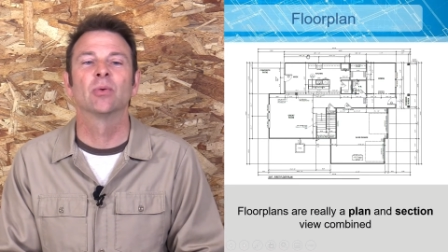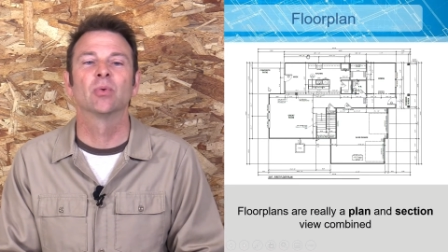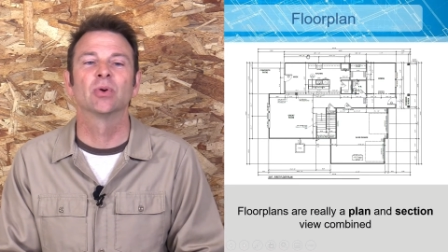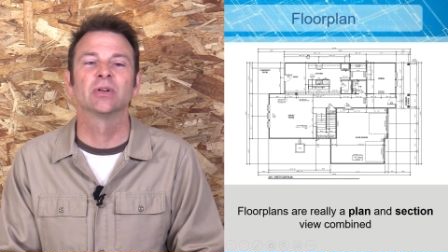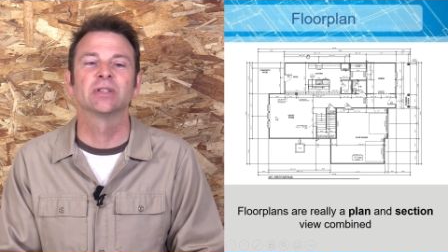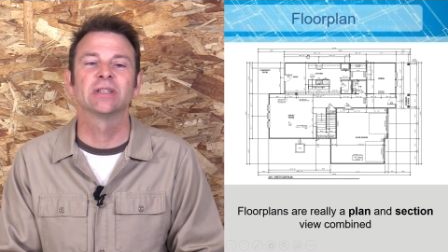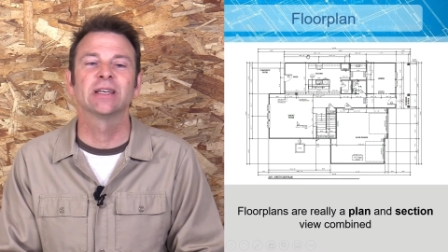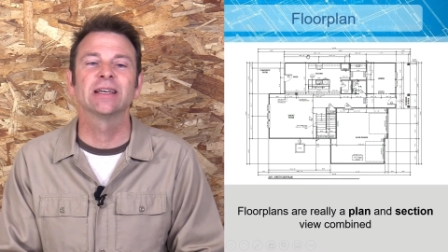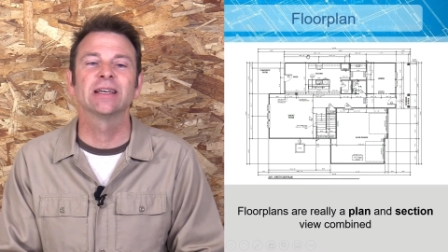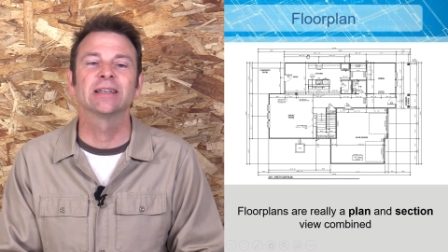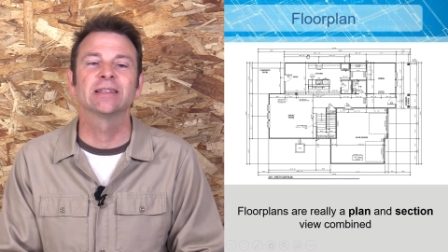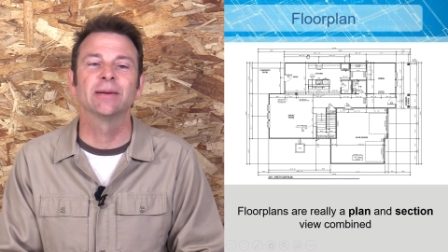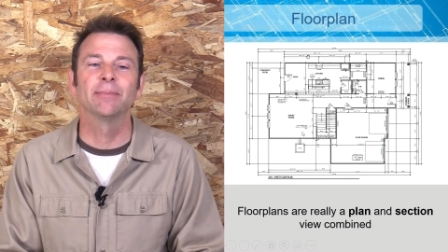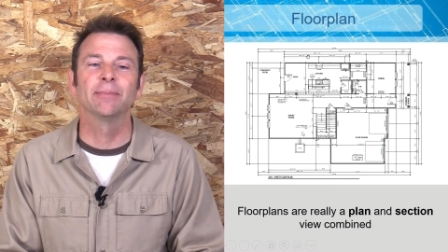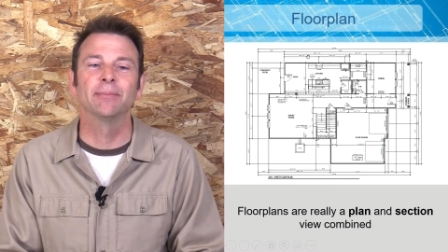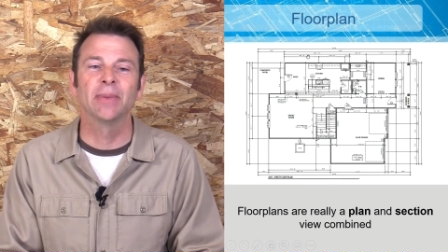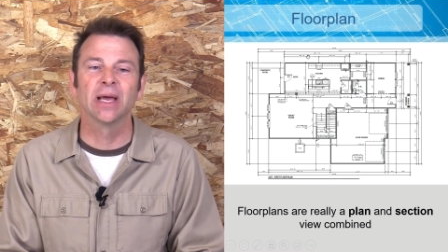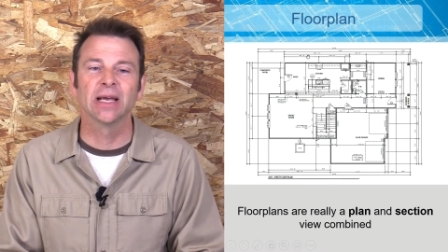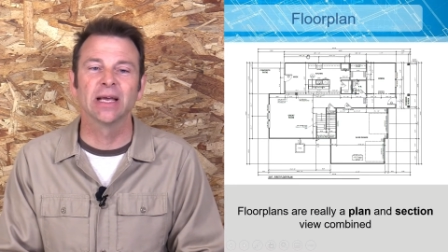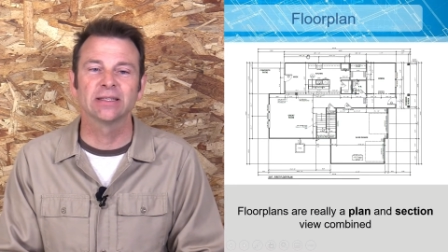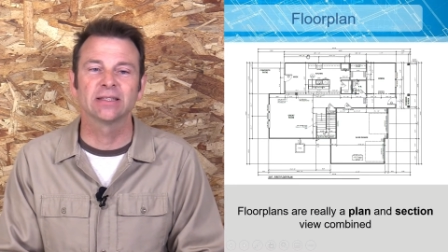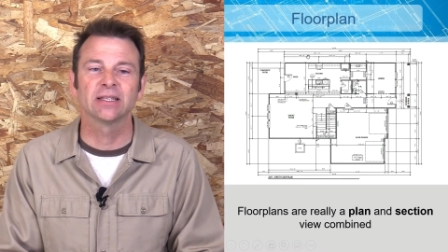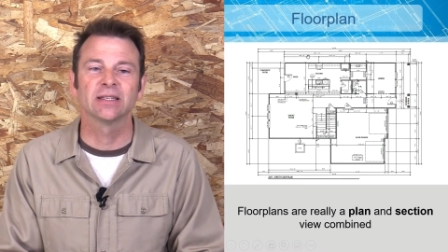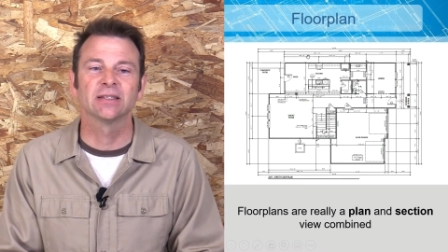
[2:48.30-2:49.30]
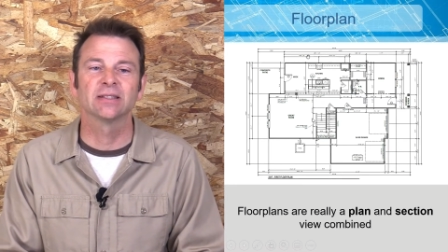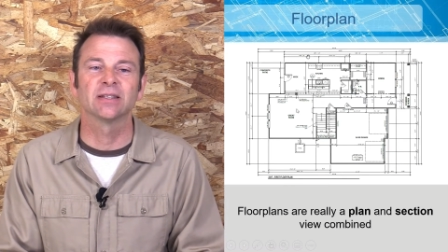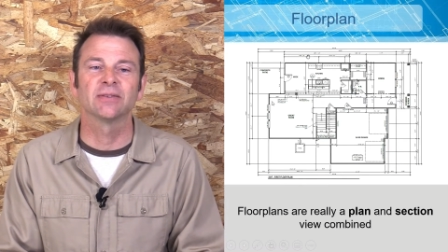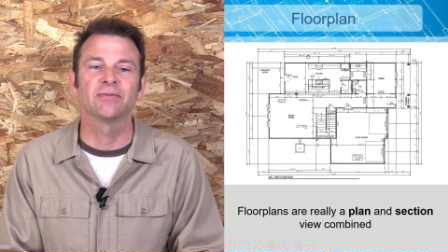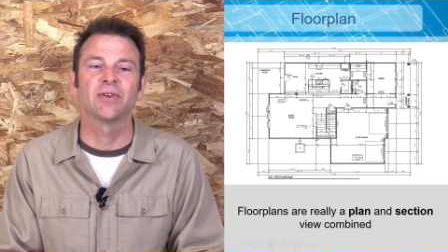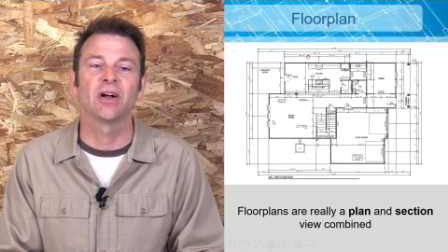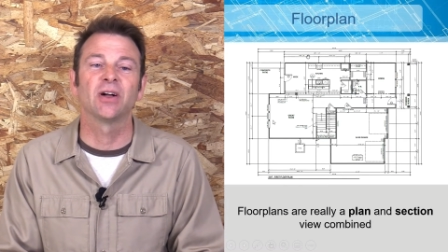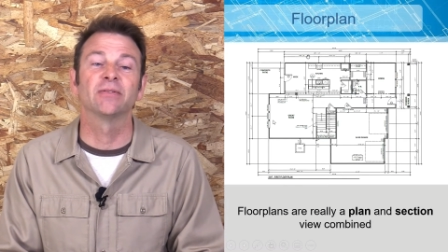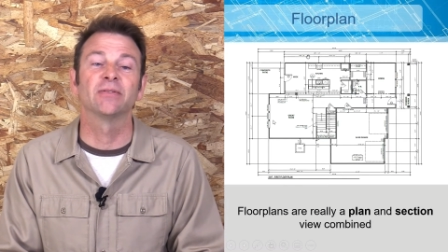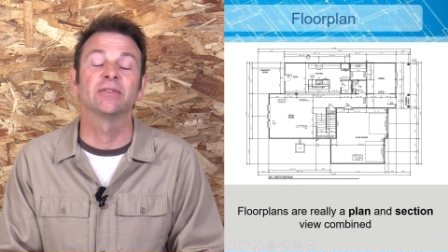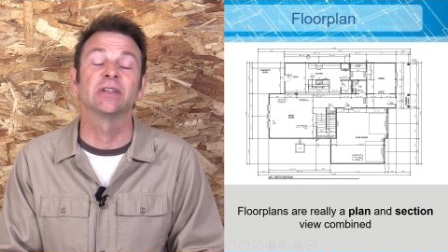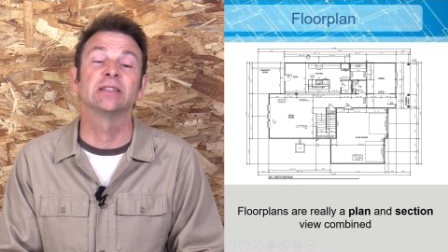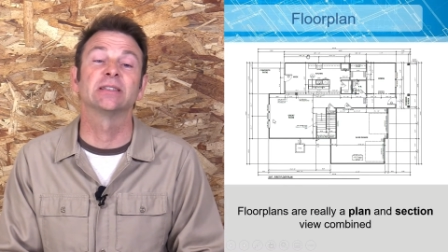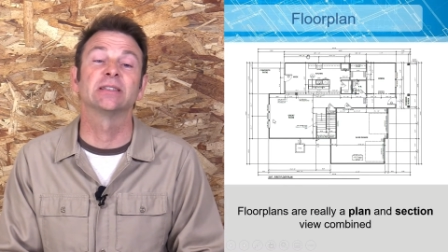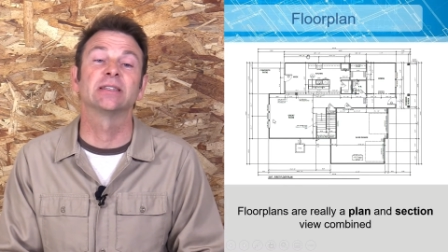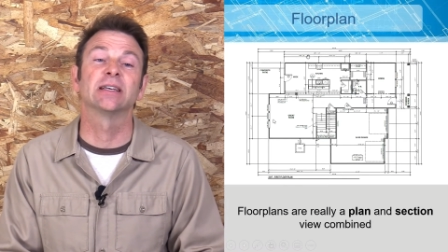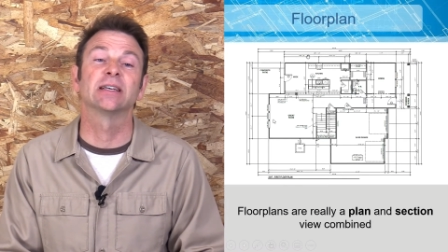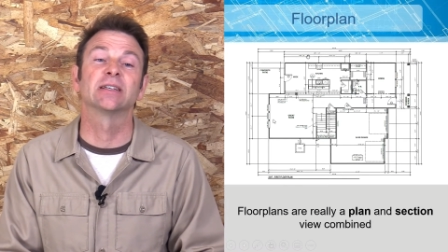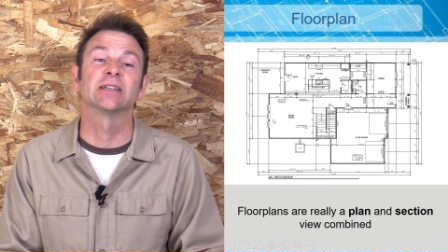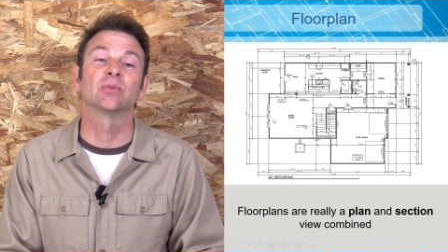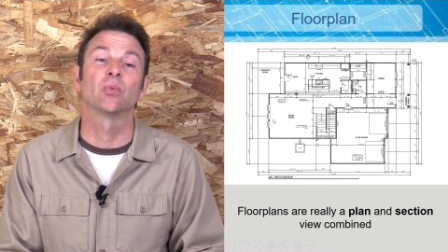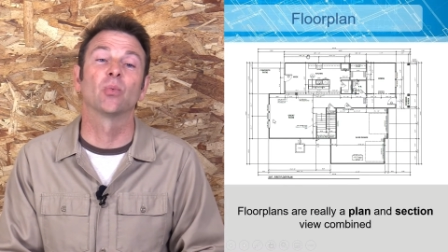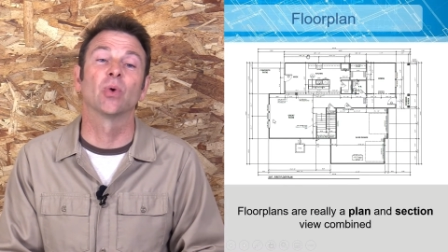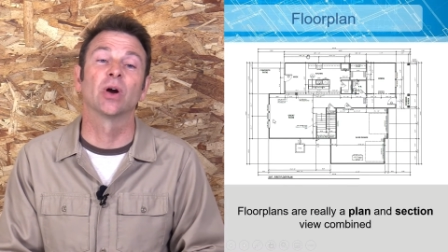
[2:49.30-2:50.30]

We're seeing dimensions of all of these things,